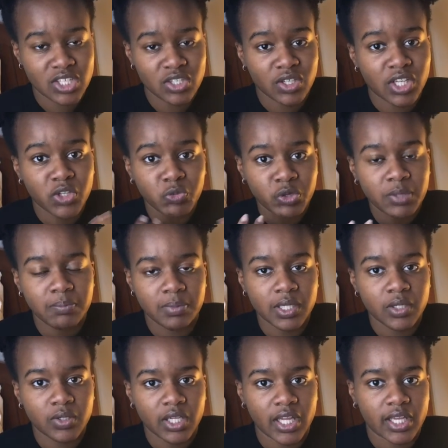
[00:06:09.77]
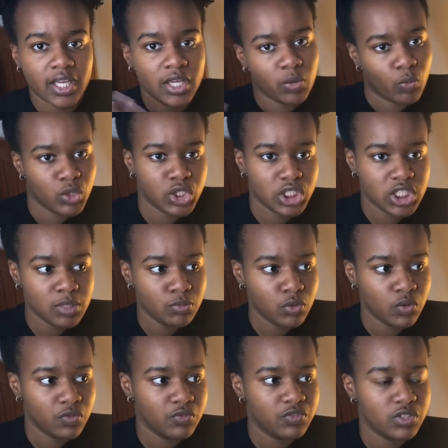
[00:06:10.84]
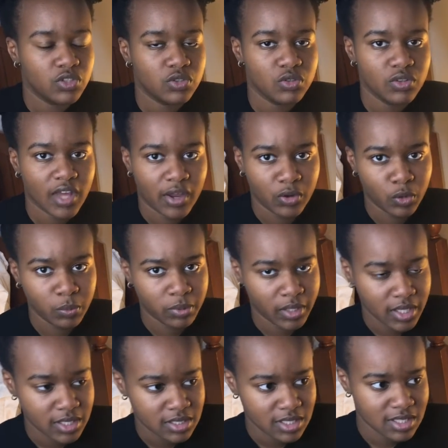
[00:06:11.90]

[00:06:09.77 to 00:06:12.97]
They can rebuild. Like when she moved to that new place,